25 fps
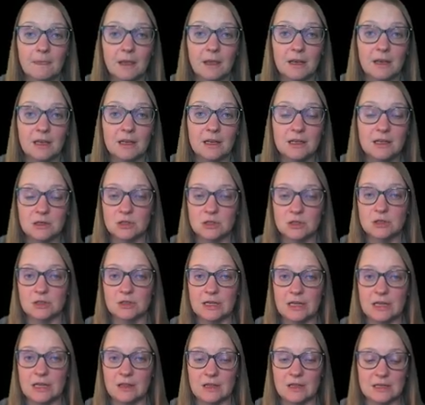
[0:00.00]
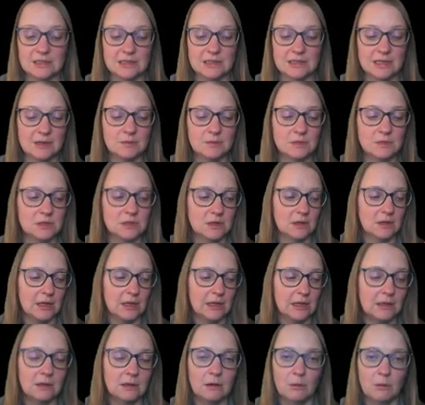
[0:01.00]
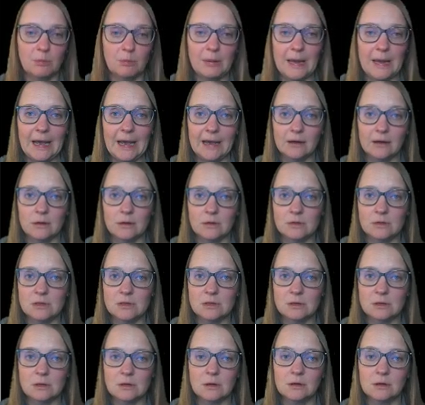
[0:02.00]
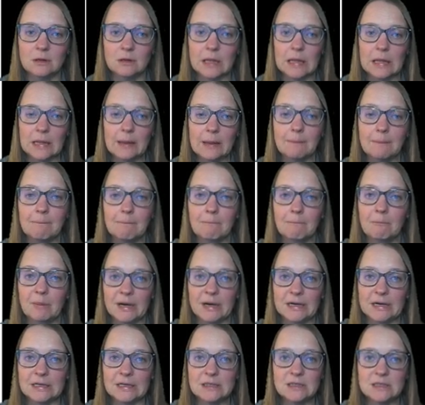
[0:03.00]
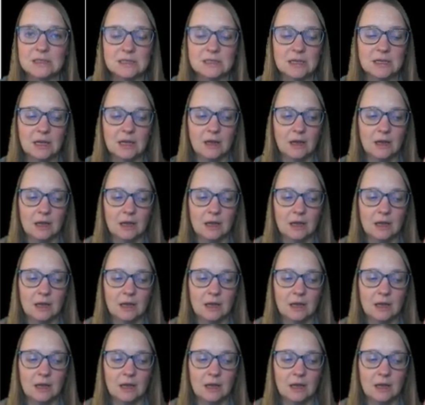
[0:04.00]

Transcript: And initially, these limbs are like little paddles. They're called limb buds.